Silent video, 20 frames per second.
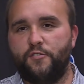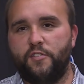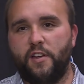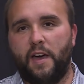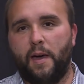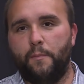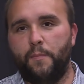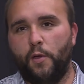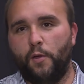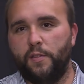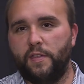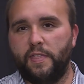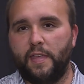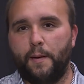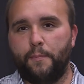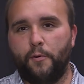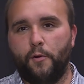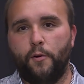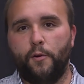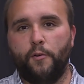job building
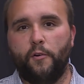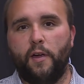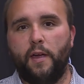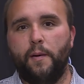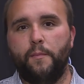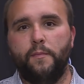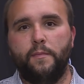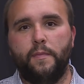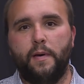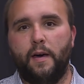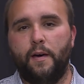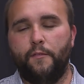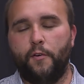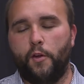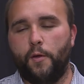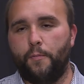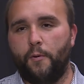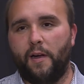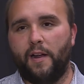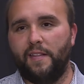that program. Uh,
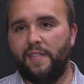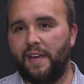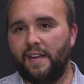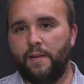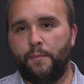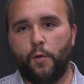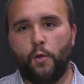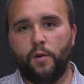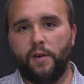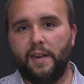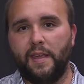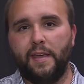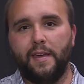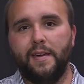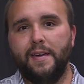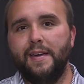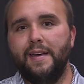very proud of that community.